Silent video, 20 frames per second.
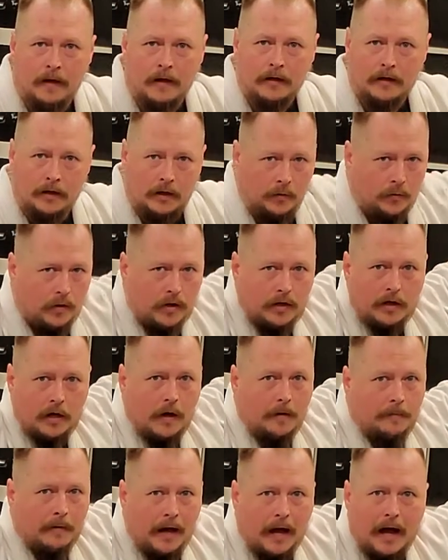You don't want it
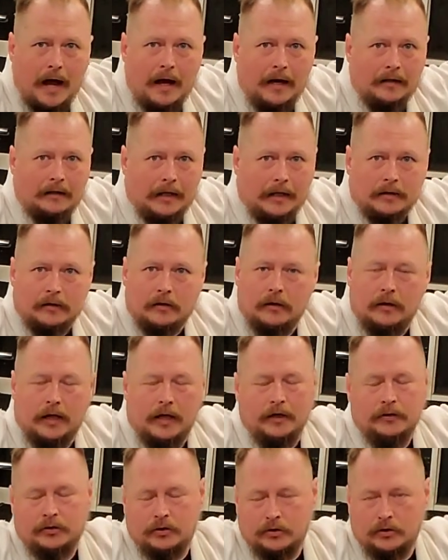up high, that's going to
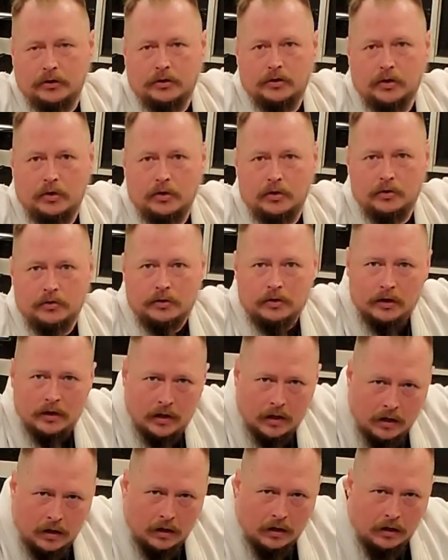injure your shoulders.
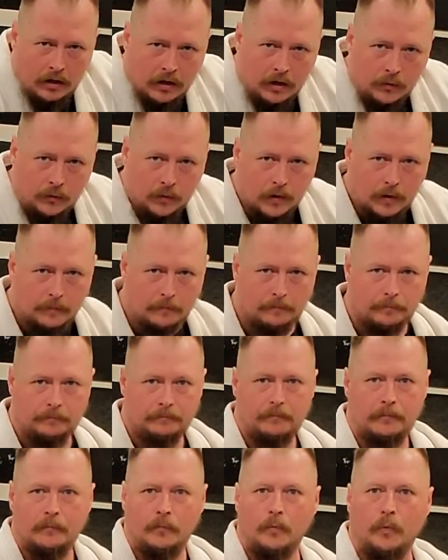You want
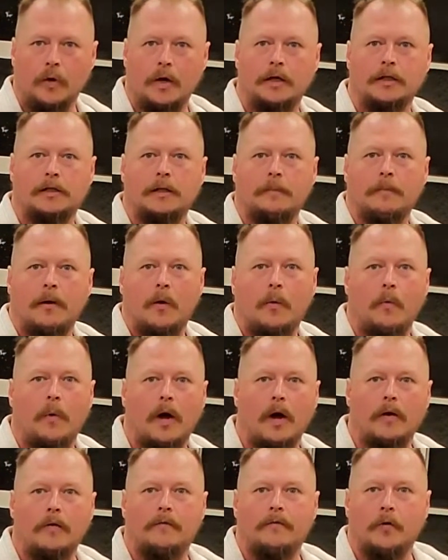it to be
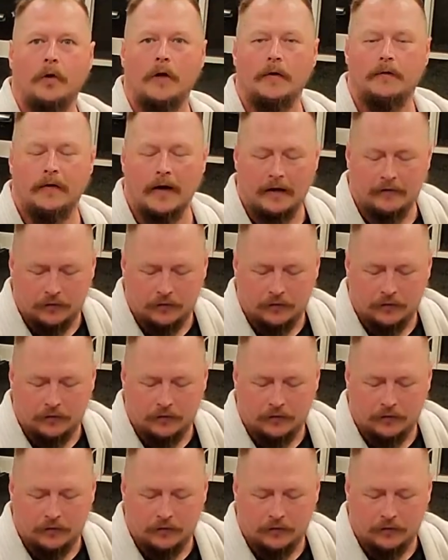around 45